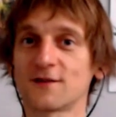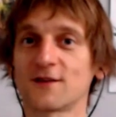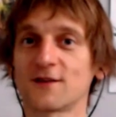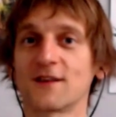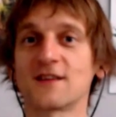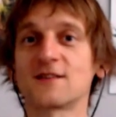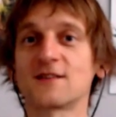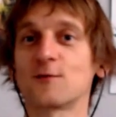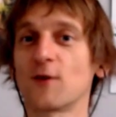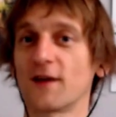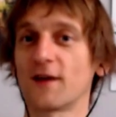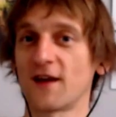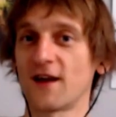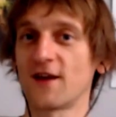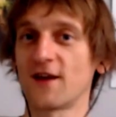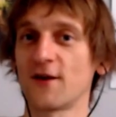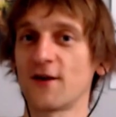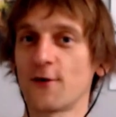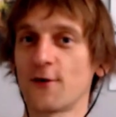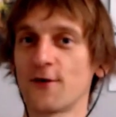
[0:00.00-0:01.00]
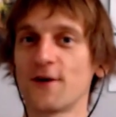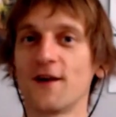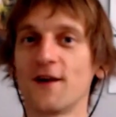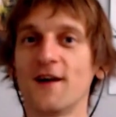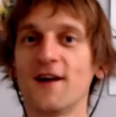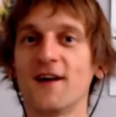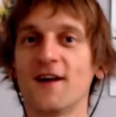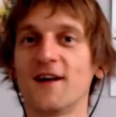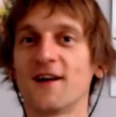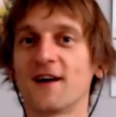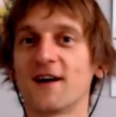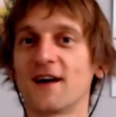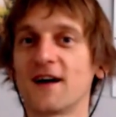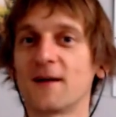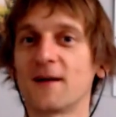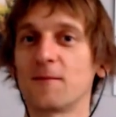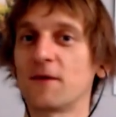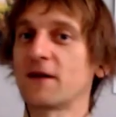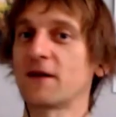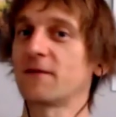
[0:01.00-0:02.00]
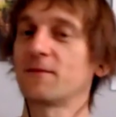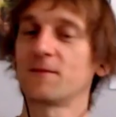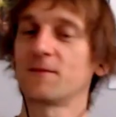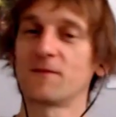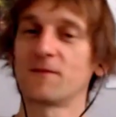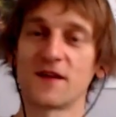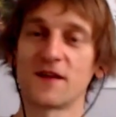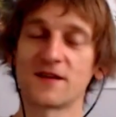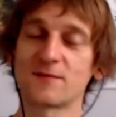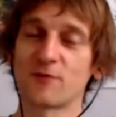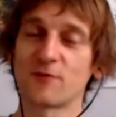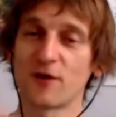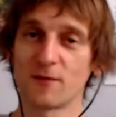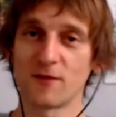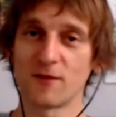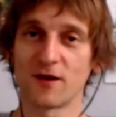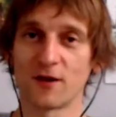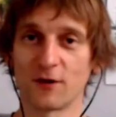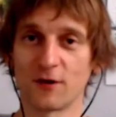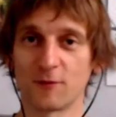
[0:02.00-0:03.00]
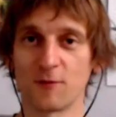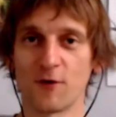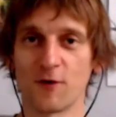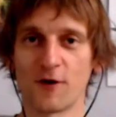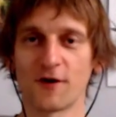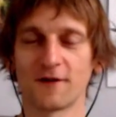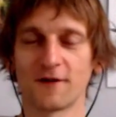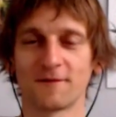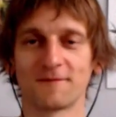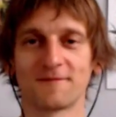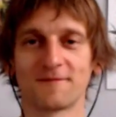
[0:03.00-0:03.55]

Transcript: So that's the one I know, but there's probably a lot more.